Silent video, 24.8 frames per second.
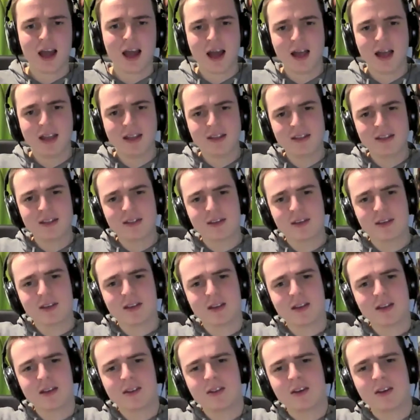and
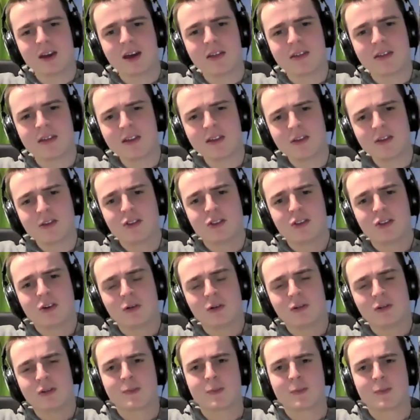I think you
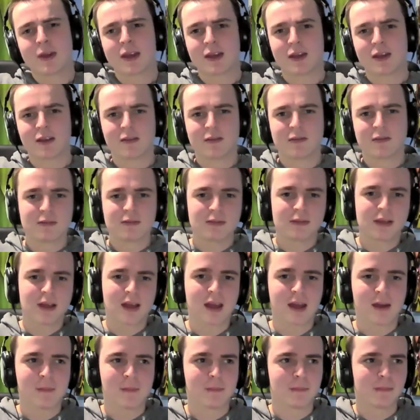told me
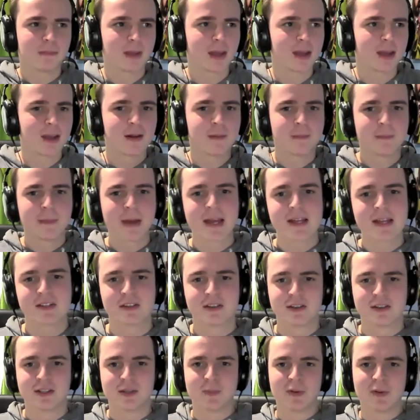um, in a
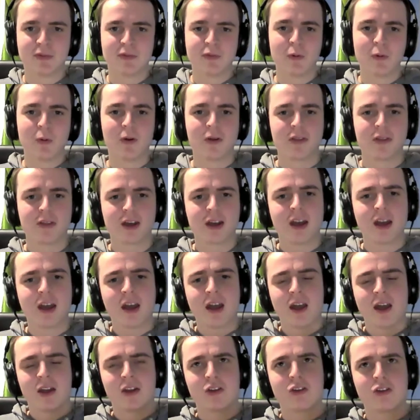message before that
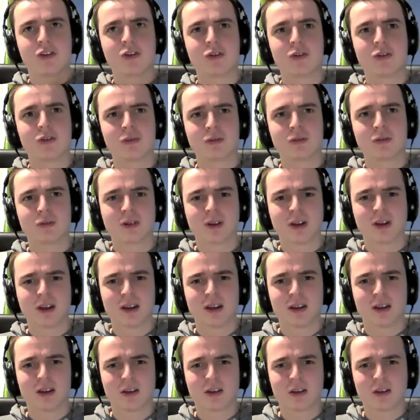you
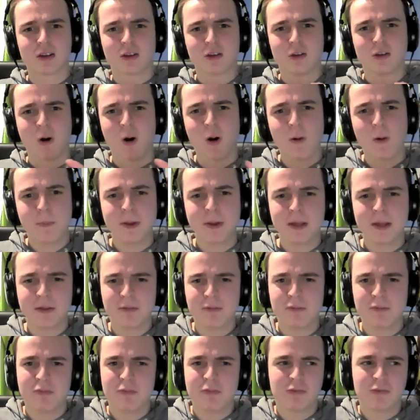copy
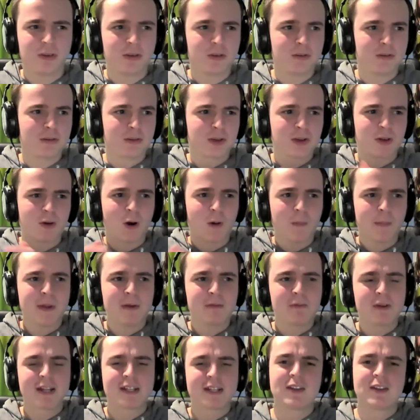you'd
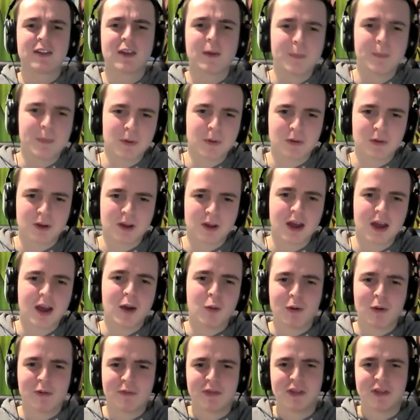copywritten the book
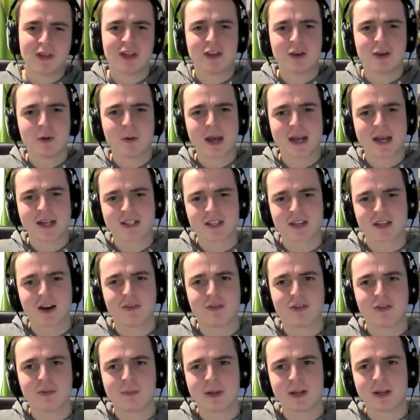with the U S
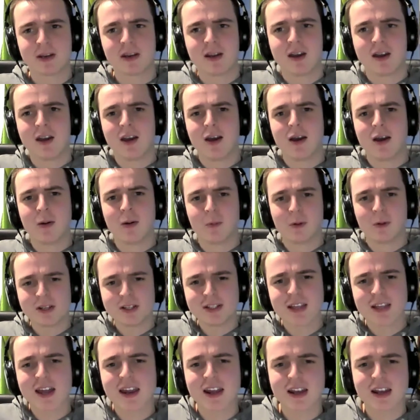government. What
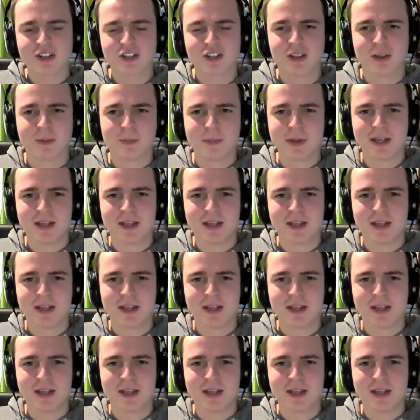does that actually